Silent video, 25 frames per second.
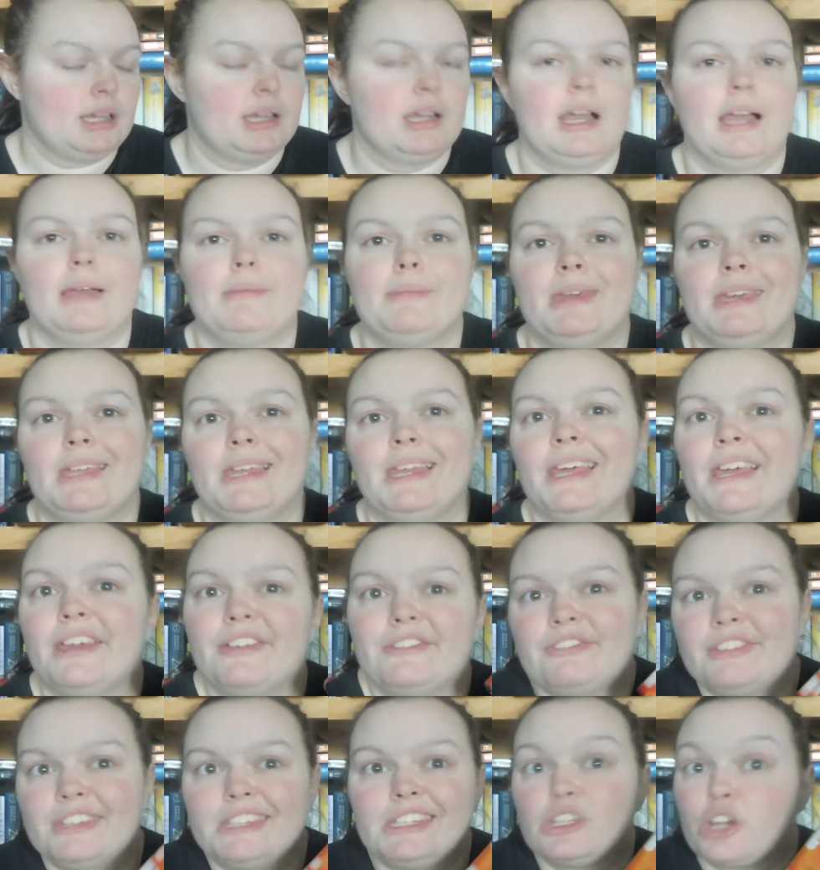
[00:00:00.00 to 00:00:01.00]
I mean,
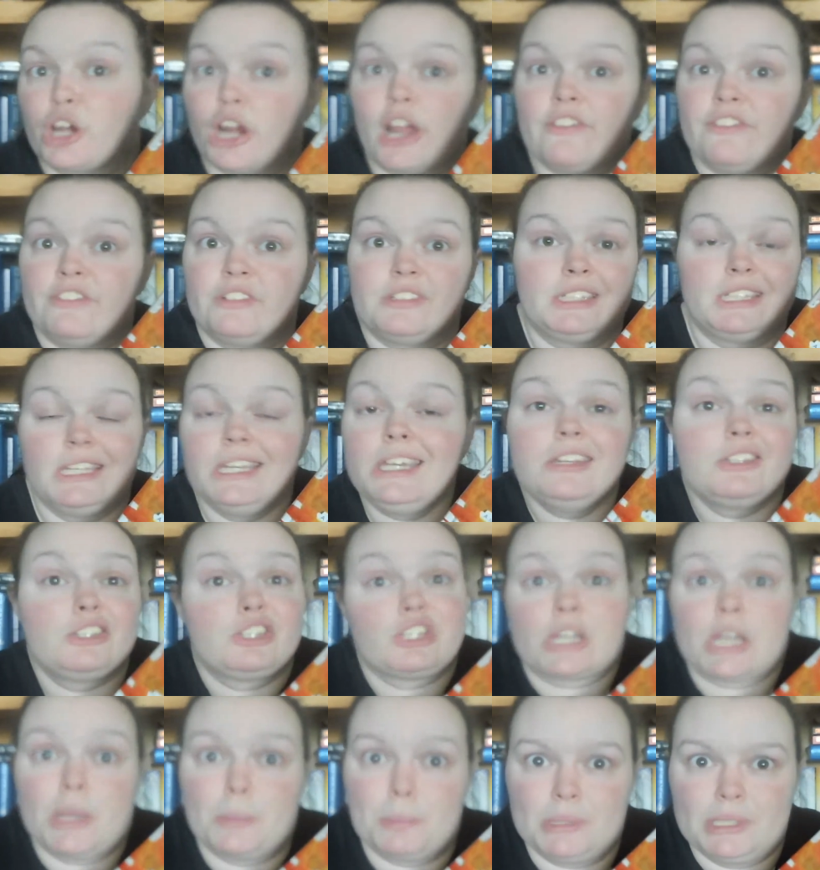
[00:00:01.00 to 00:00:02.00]
if it's your cup of tea, it's your
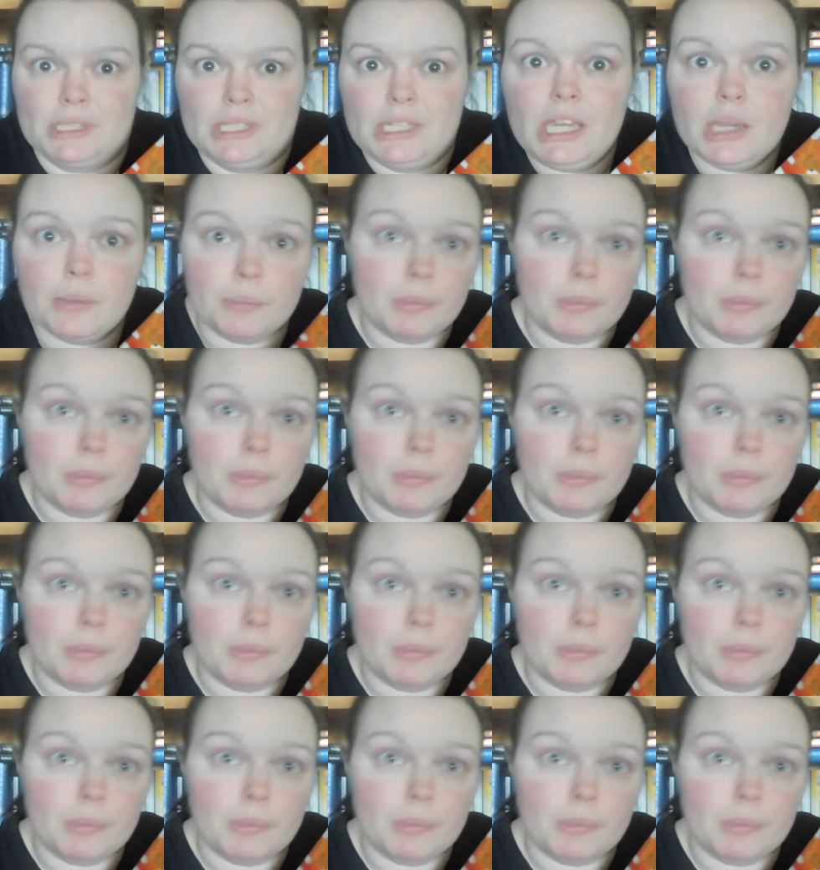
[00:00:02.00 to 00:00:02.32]
cup of tea.